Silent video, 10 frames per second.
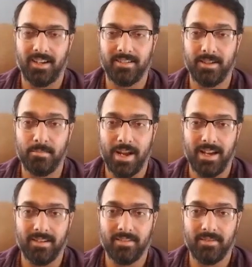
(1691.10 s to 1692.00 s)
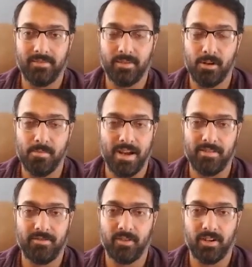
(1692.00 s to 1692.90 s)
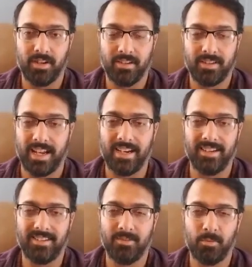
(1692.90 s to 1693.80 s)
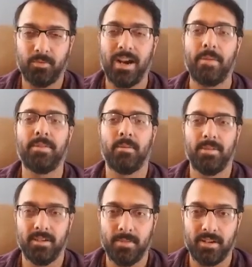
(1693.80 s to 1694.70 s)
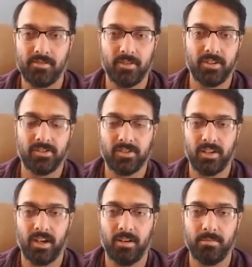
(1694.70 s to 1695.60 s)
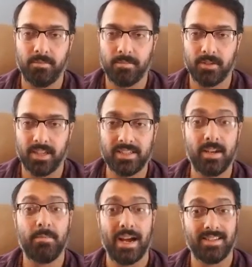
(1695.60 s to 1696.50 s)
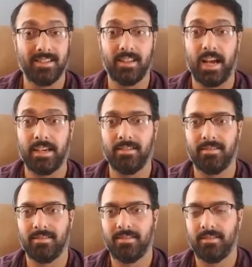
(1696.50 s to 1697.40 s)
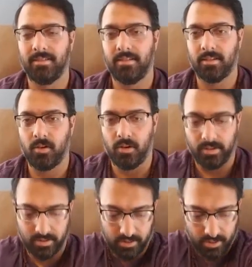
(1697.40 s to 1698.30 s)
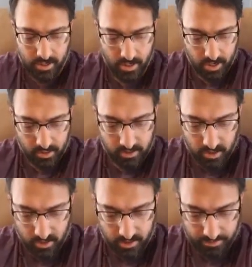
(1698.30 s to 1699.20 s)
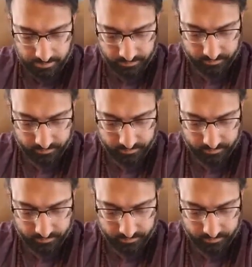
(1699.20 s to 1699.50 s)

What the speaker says: debate, or metaphor, getting wrapped up into metaphors. So let's get back to the light, of course. So